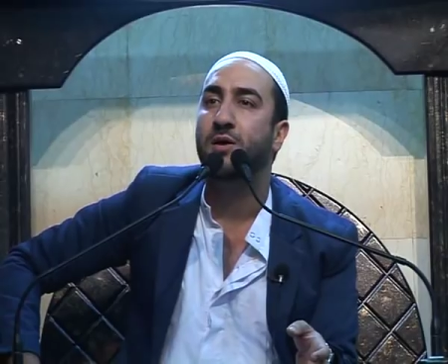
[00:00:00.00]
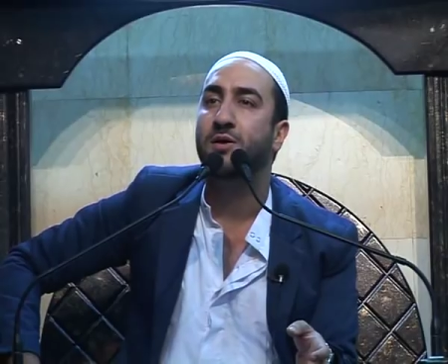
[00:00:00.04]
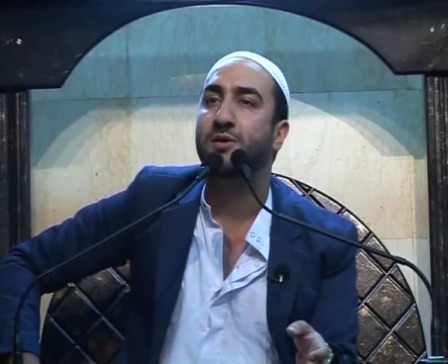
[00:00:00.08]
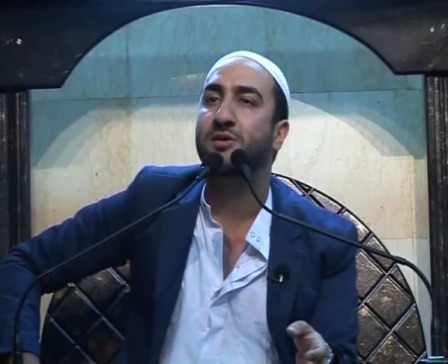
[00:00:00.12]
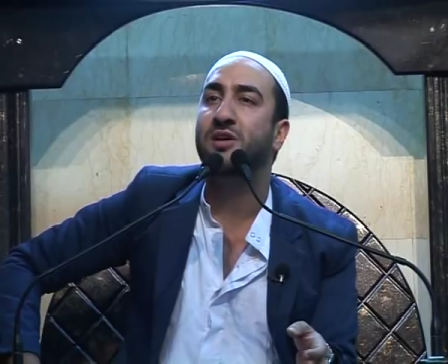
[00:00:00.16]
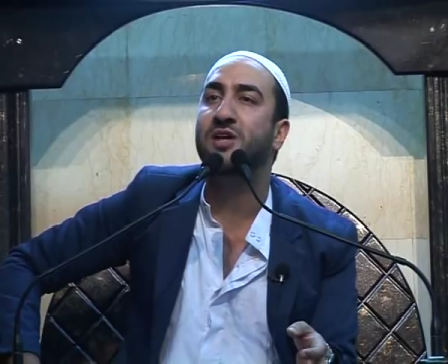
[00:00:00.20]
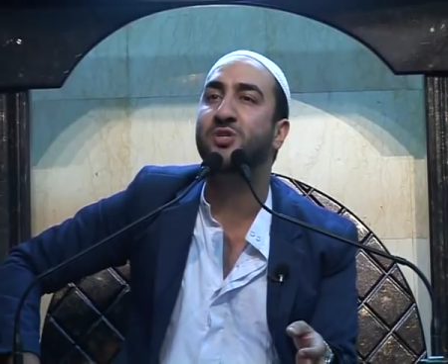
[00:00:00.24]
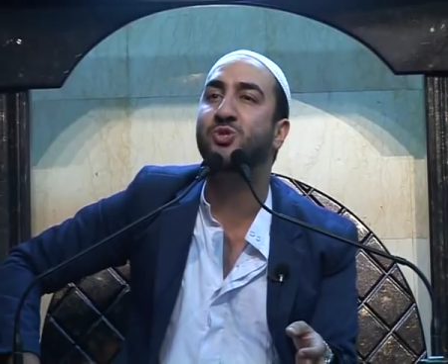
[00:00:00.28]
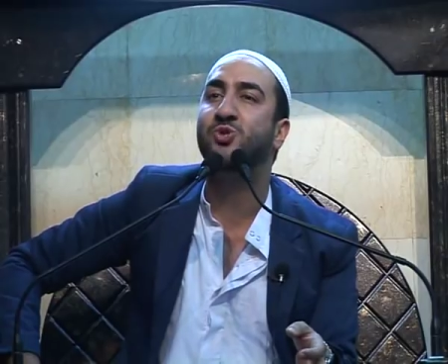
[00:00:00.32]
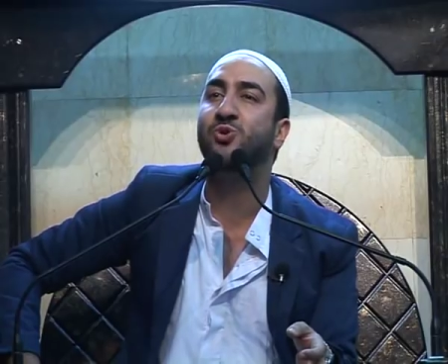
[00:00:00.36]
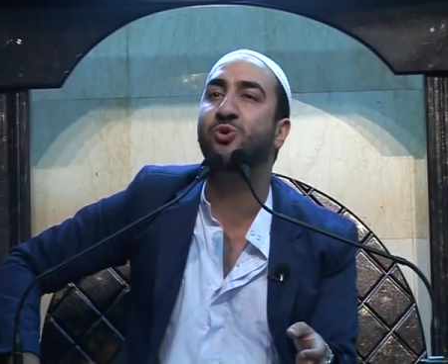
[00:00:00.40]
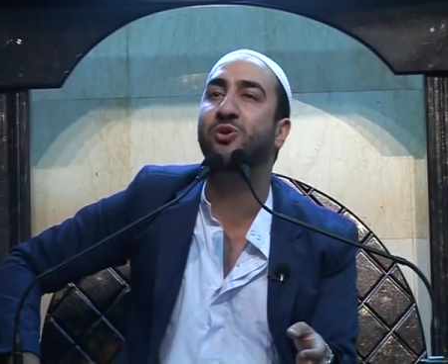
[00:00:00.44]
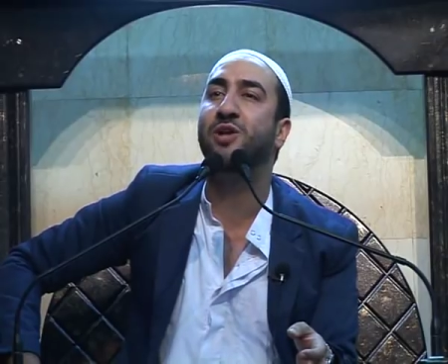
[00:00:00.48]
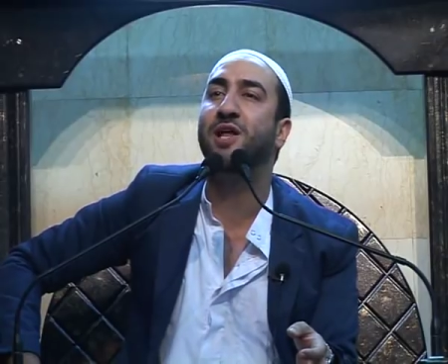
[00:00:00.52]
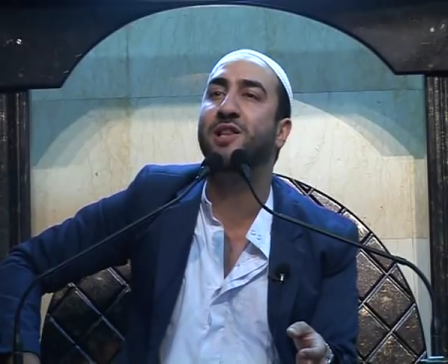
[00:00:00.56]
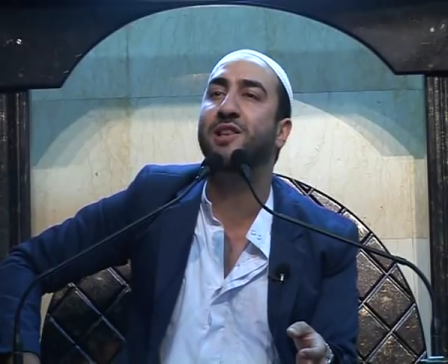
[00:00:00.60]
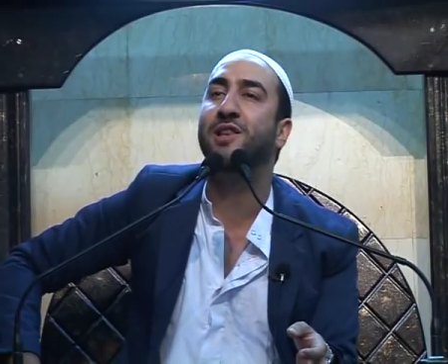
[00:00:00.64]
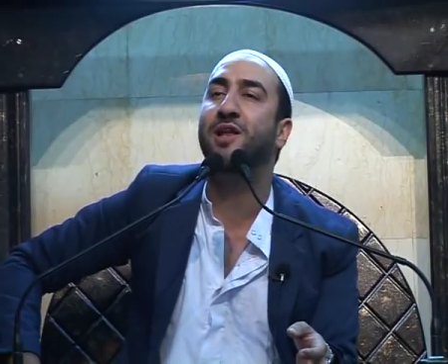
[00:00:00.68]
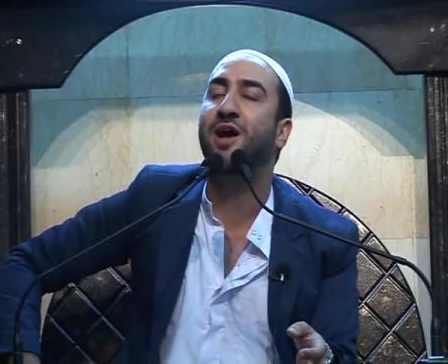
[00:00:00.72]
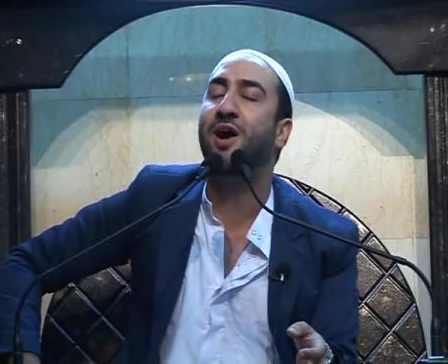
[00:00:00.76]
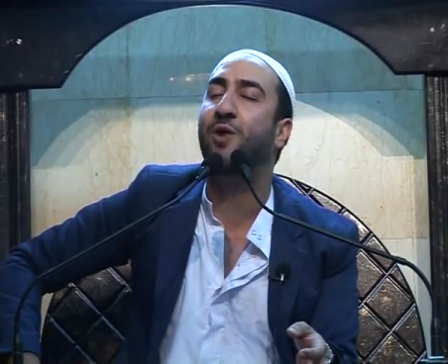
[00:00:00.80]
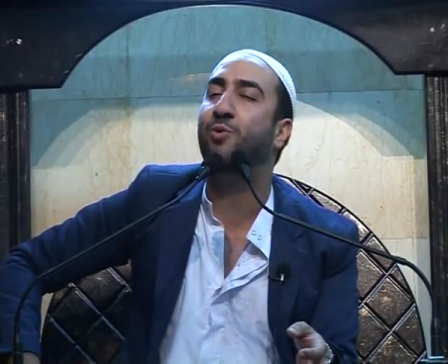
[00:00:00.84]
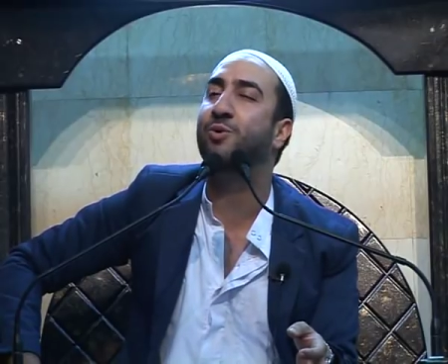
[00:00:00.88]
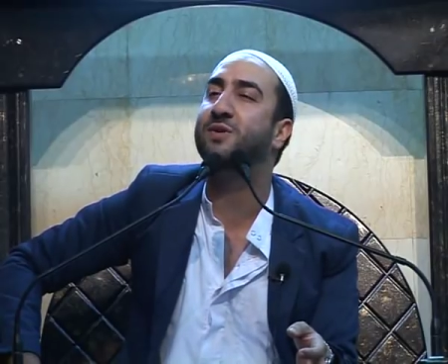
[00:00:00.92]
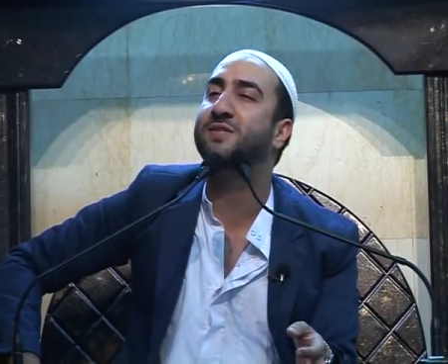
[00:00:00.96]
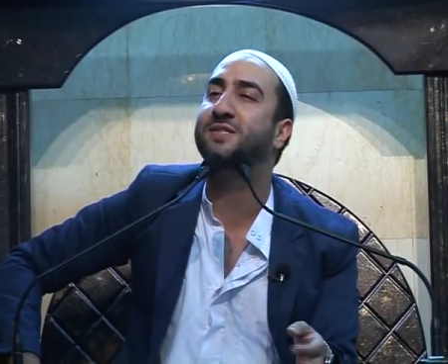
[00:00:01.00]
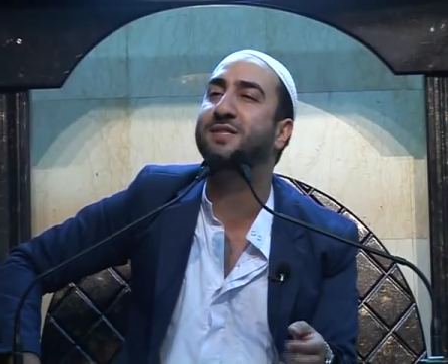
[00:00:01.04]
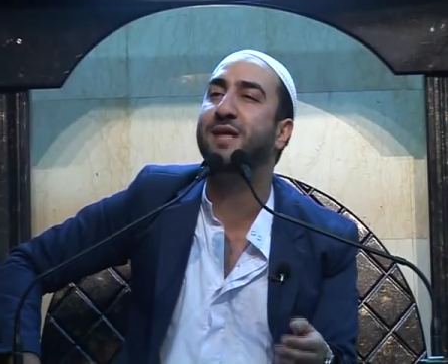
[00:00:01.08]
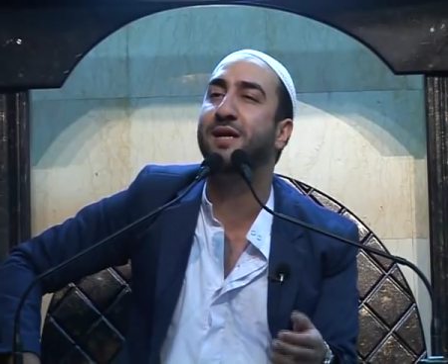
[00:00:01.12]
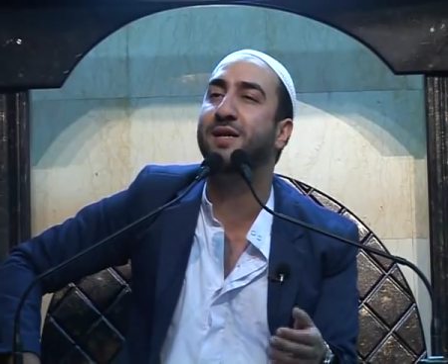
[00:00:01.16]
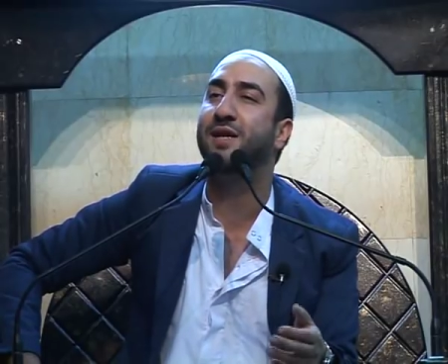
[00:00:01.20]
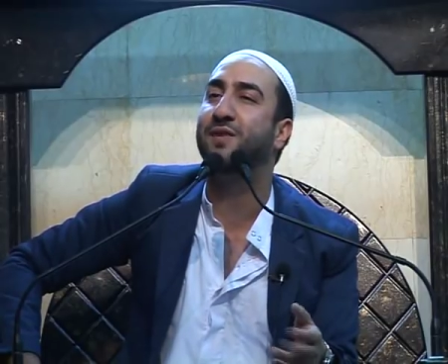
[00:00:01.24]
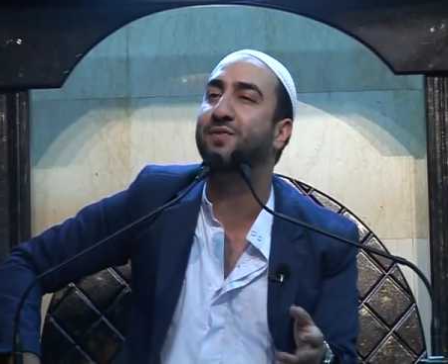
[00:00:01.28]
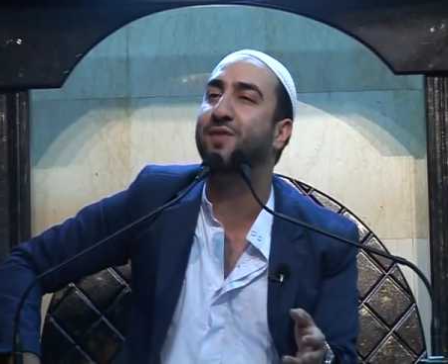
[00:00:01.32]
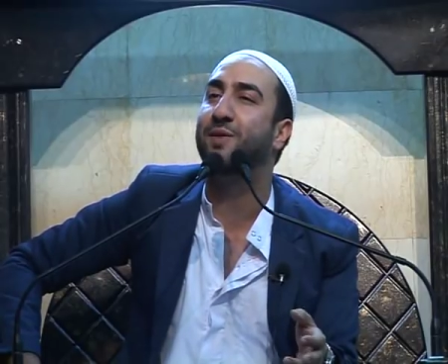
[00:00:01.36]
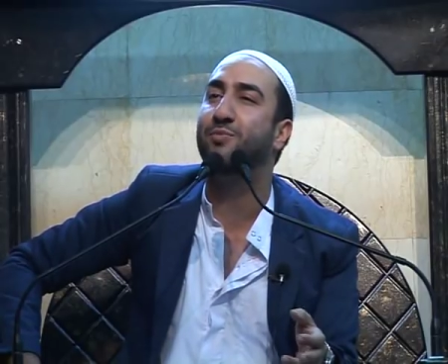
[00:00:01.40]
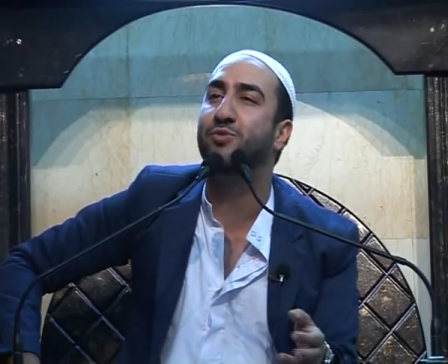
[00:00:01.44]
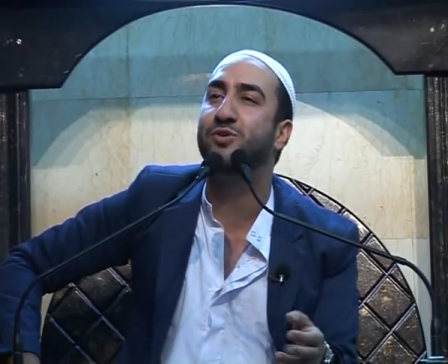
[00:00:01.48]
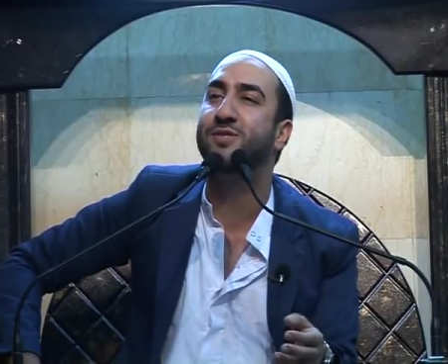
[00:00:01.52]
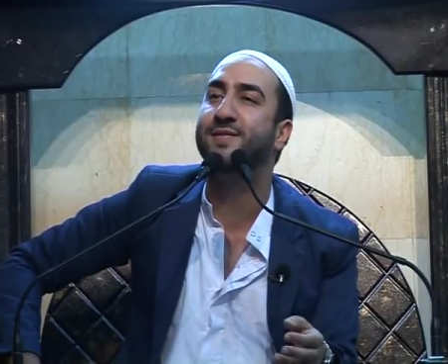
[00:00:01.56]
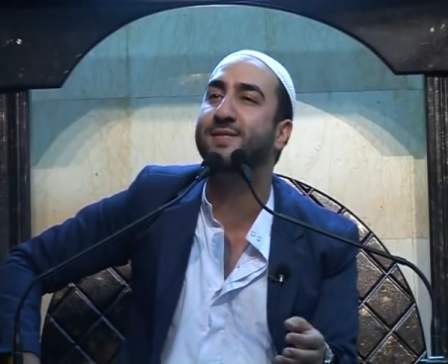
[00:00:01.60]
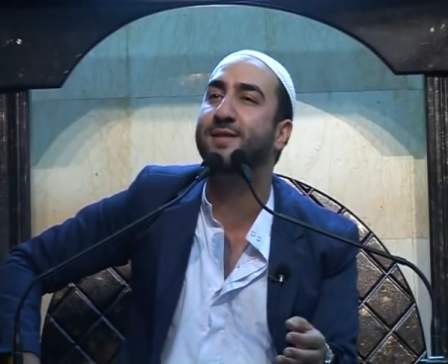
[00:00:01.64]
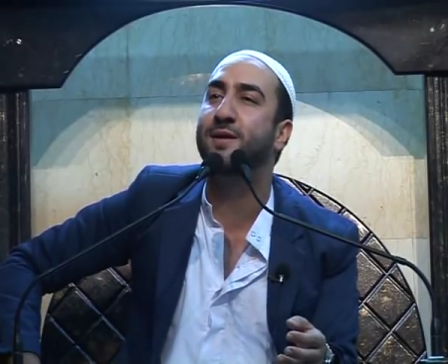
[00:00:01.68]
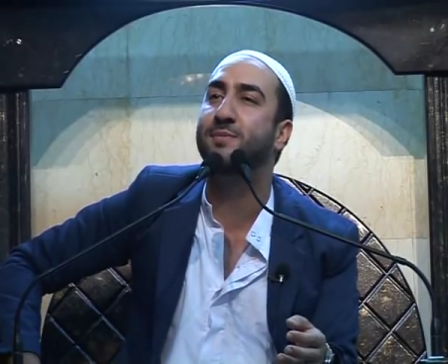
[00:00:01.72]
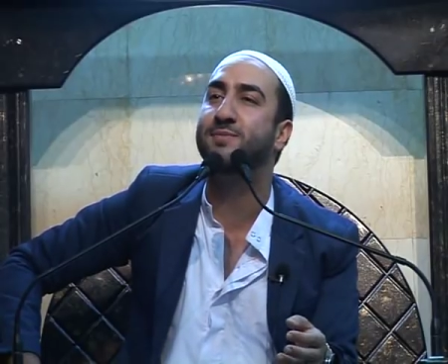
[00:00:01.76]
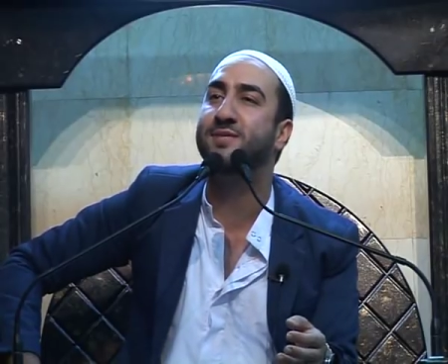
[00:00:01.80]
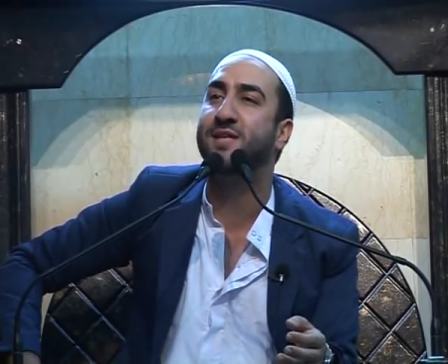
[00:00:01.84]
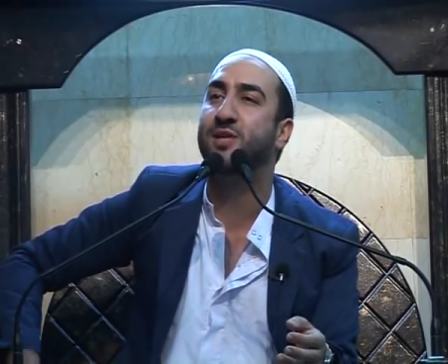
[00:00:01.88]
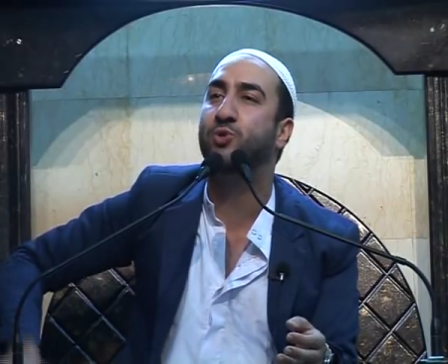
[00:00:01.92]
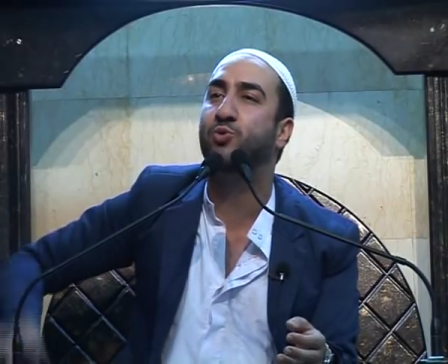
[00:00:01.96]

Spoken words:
Rasulullah was telling the Muslims,